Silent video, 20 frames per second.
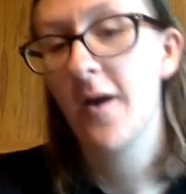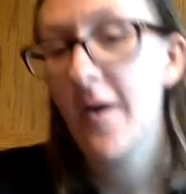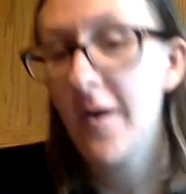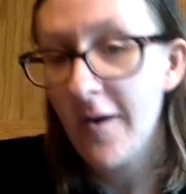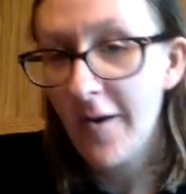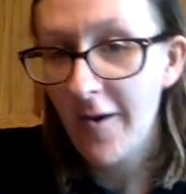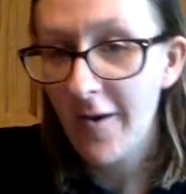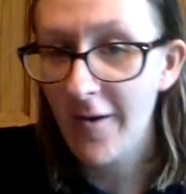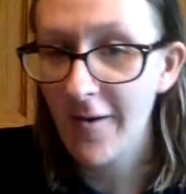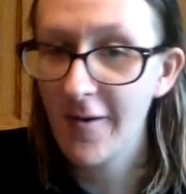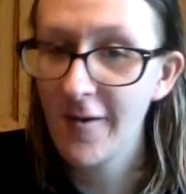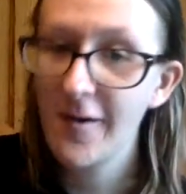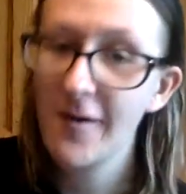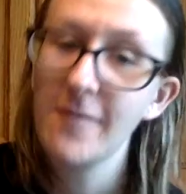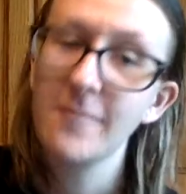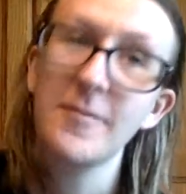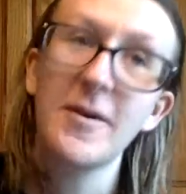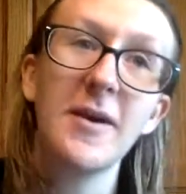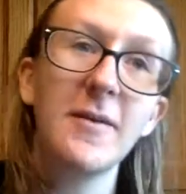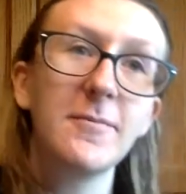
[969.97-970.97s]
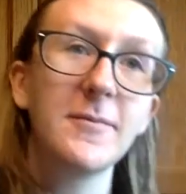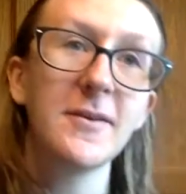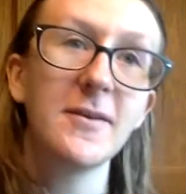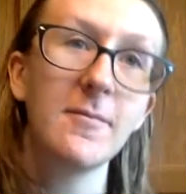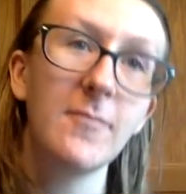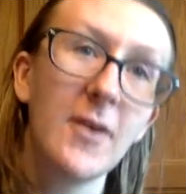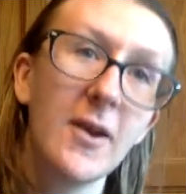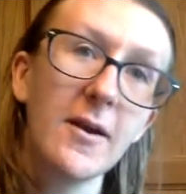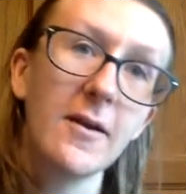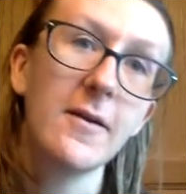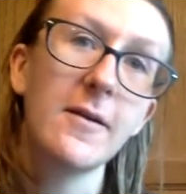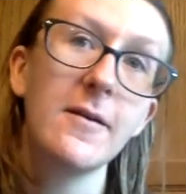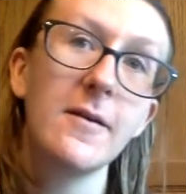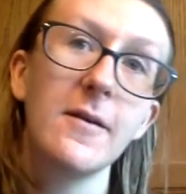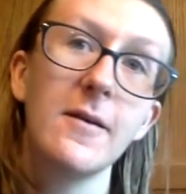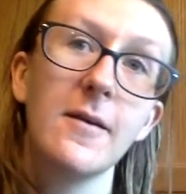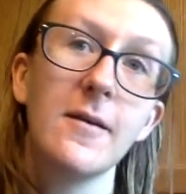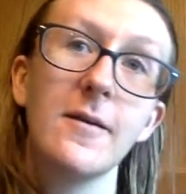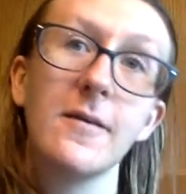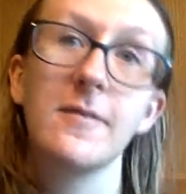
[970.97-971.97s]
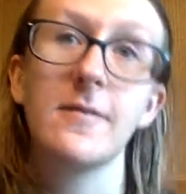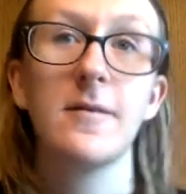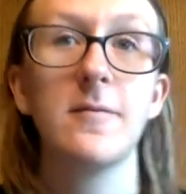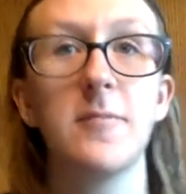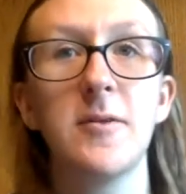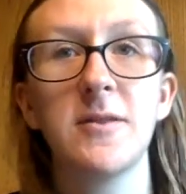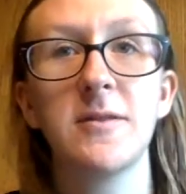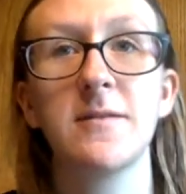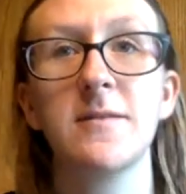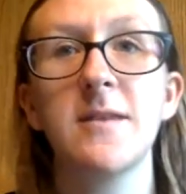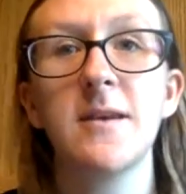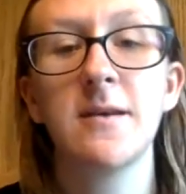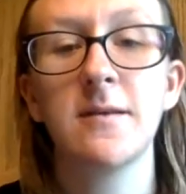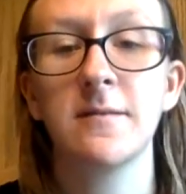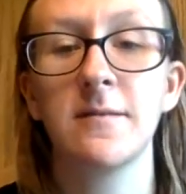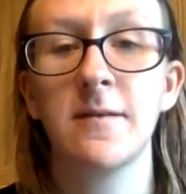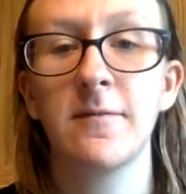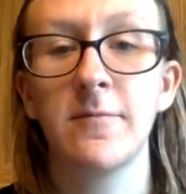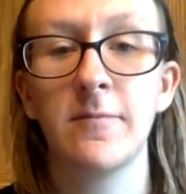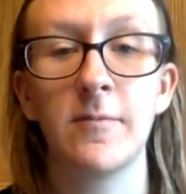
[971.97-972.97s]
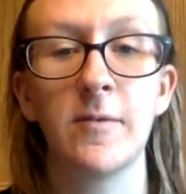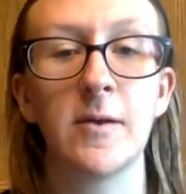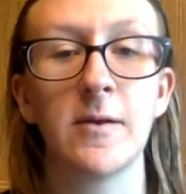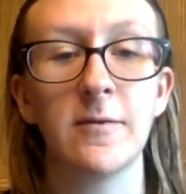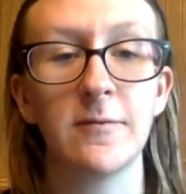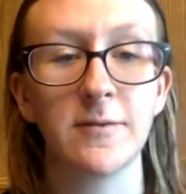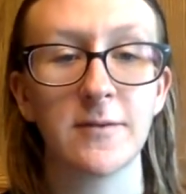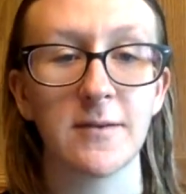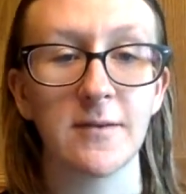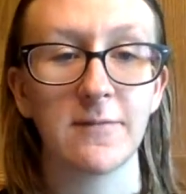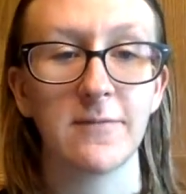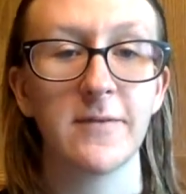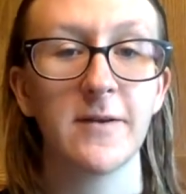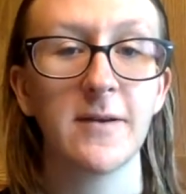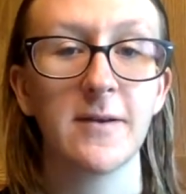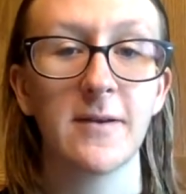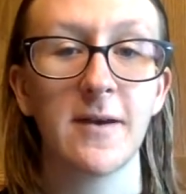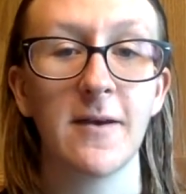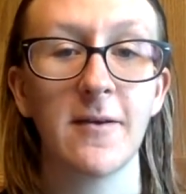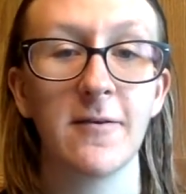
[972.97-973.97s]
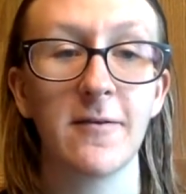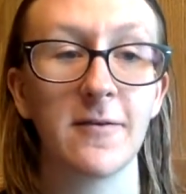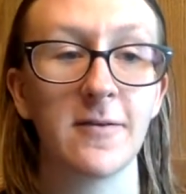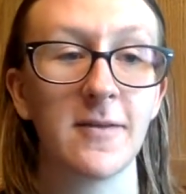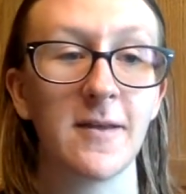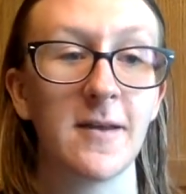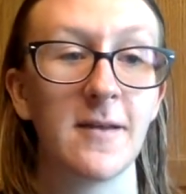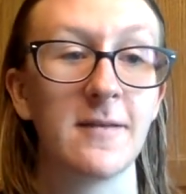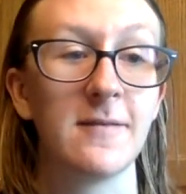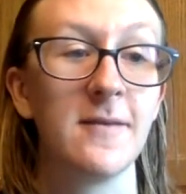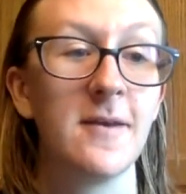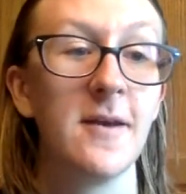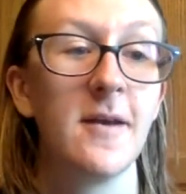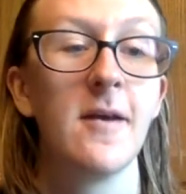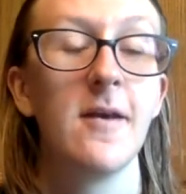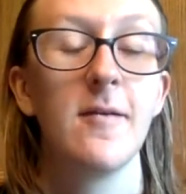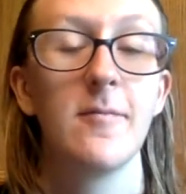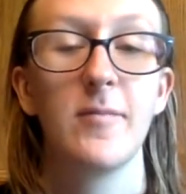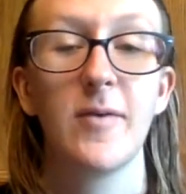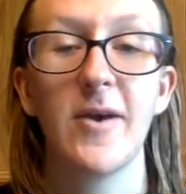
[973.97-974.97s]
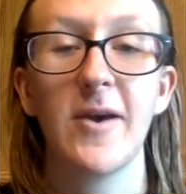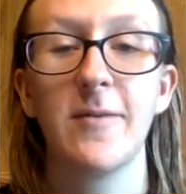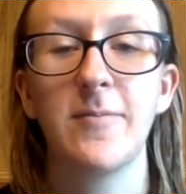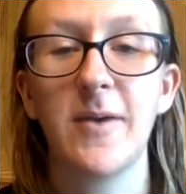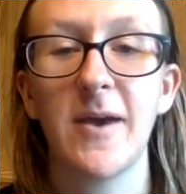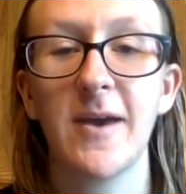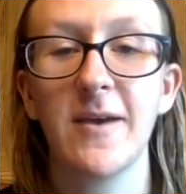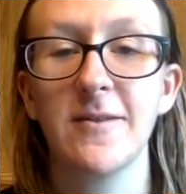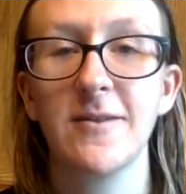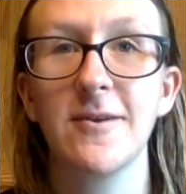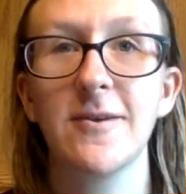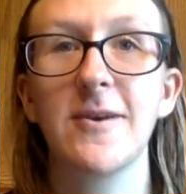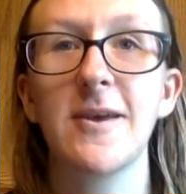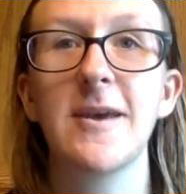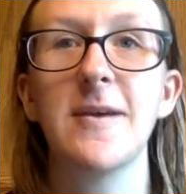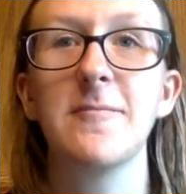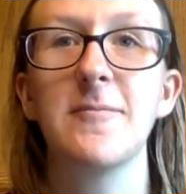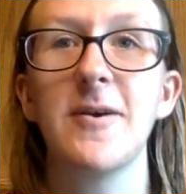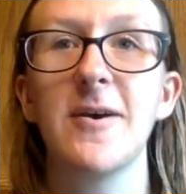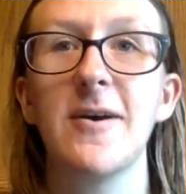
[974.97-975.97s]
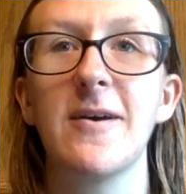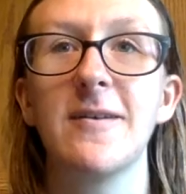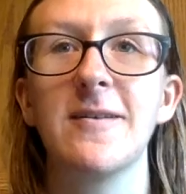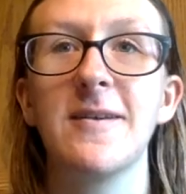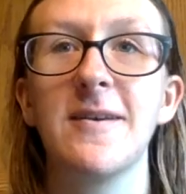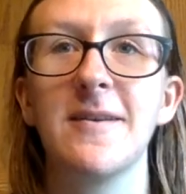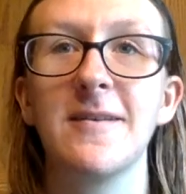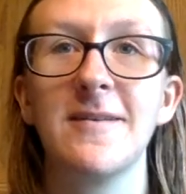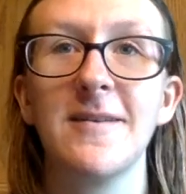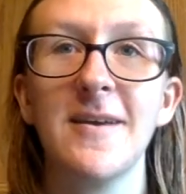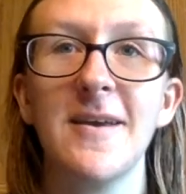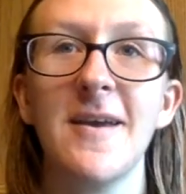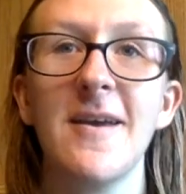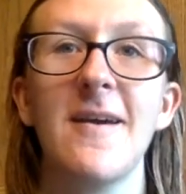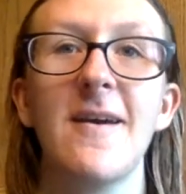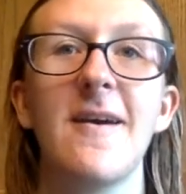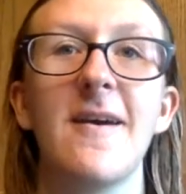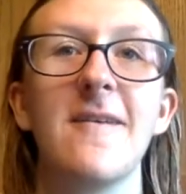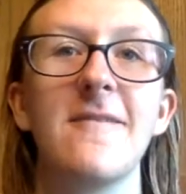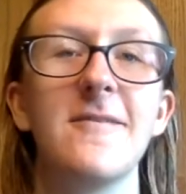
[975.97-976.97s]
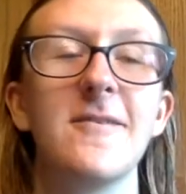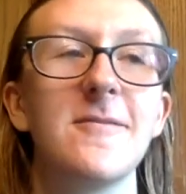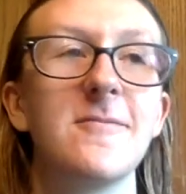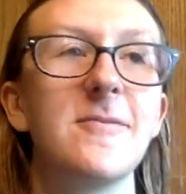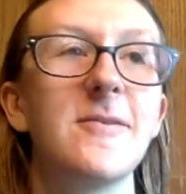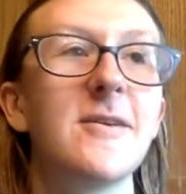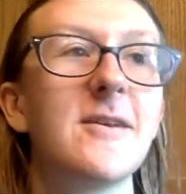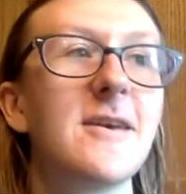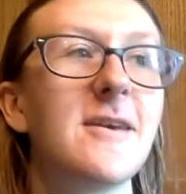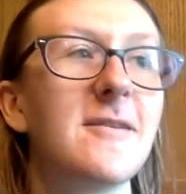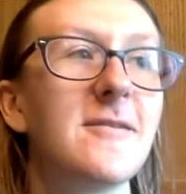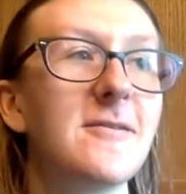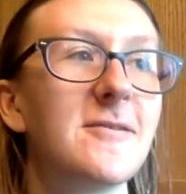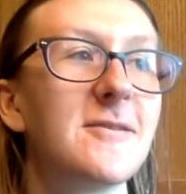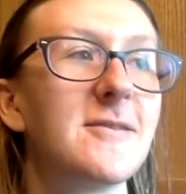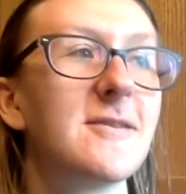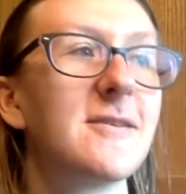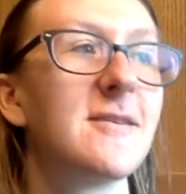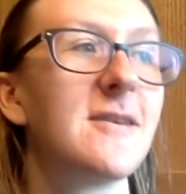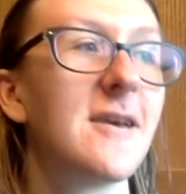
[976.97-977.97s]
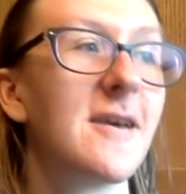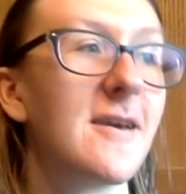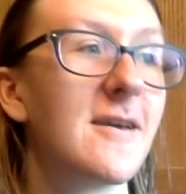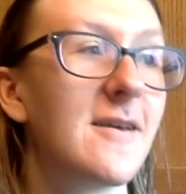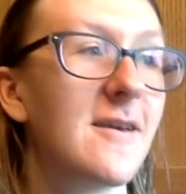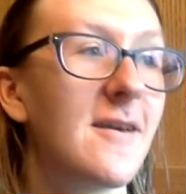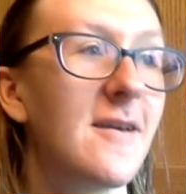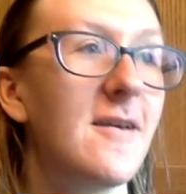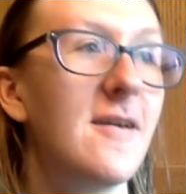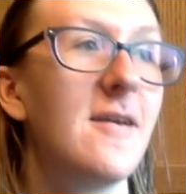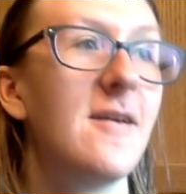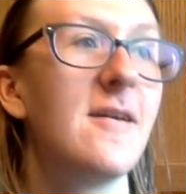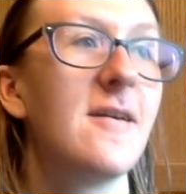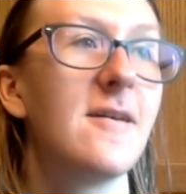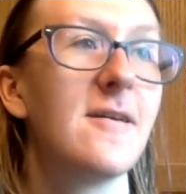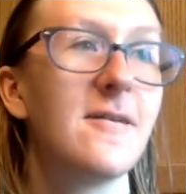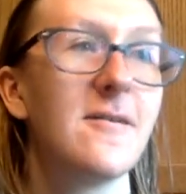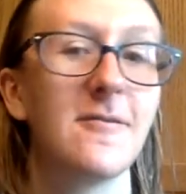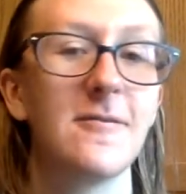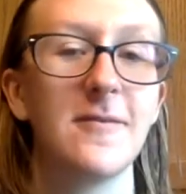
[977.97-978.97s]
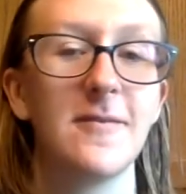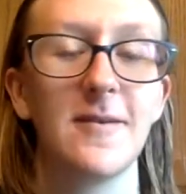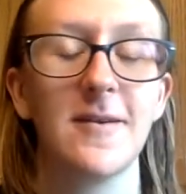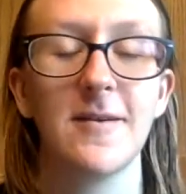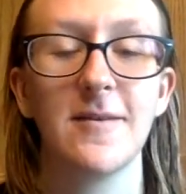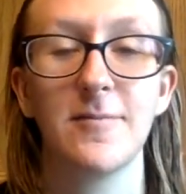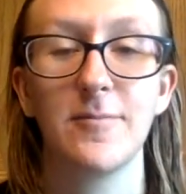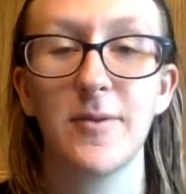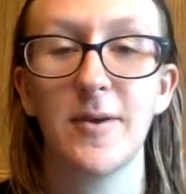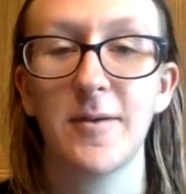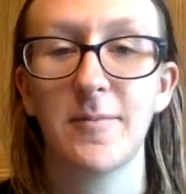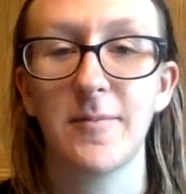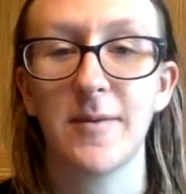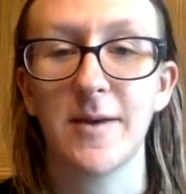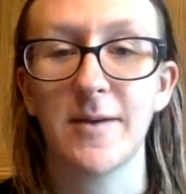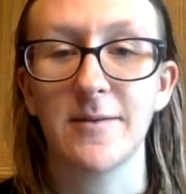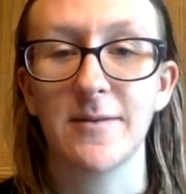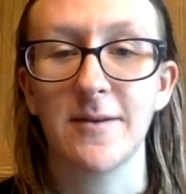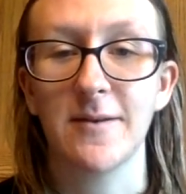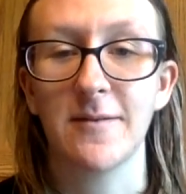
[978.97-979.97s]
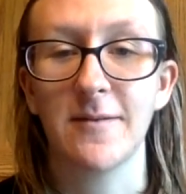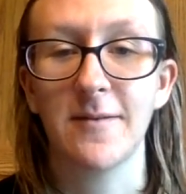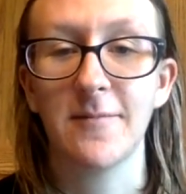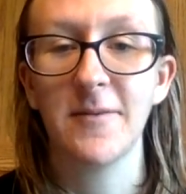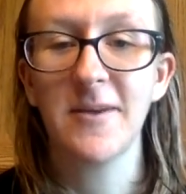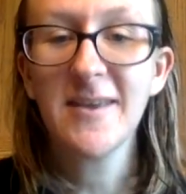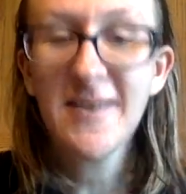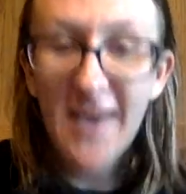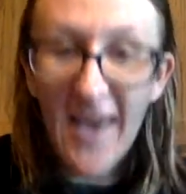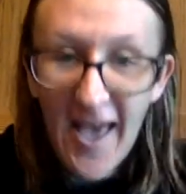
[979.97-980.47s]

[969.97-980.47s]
"Ah, I'm Captain America, come on the scene," and everybody was like freaking out. And then Black Panther came on, and everybody was like, "Oh, it's Black Panther," and I'm like,